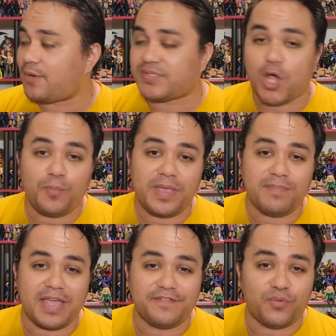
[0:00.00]
I was hoping
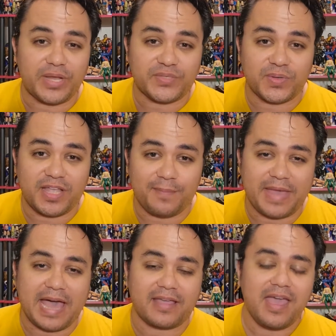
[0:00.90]
my voice would come
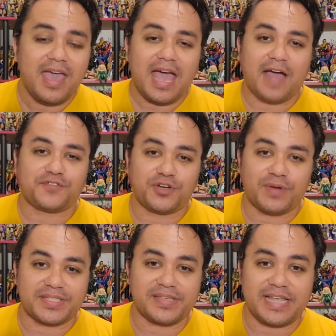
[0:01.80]
back after
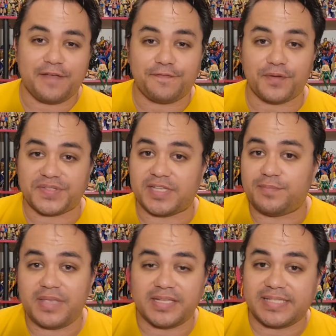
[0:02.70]
wrestling at
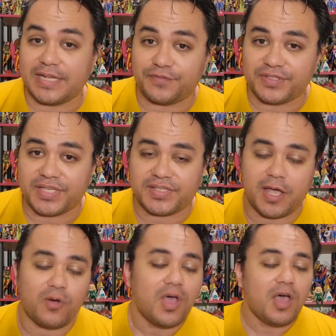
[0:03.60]
Folsom in San
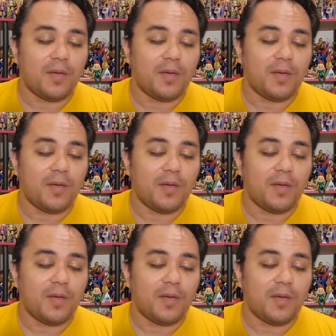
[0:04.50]
Francisco,